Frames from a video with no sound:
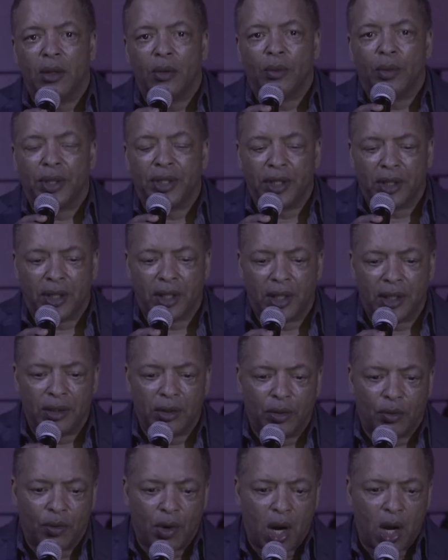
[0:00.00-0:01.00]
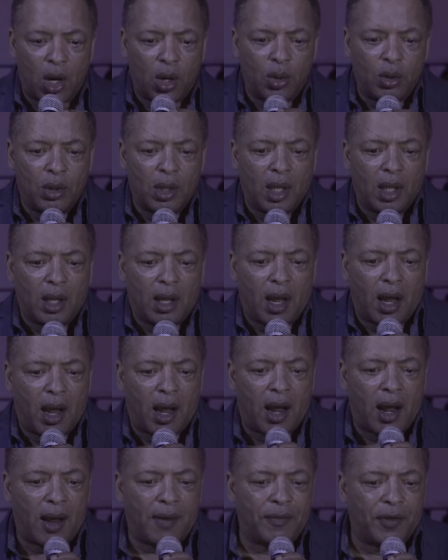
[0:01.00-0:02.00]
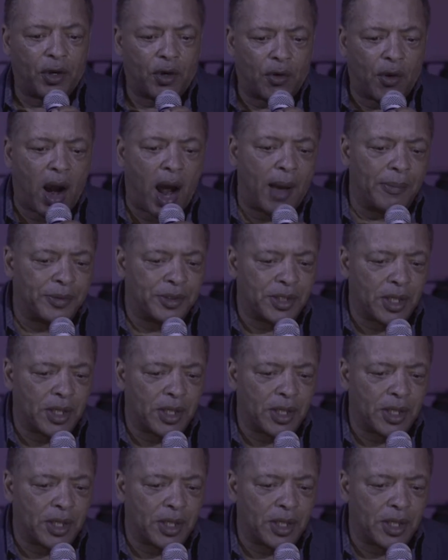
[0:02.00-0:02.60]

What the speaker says: when you couldn't grow the crops.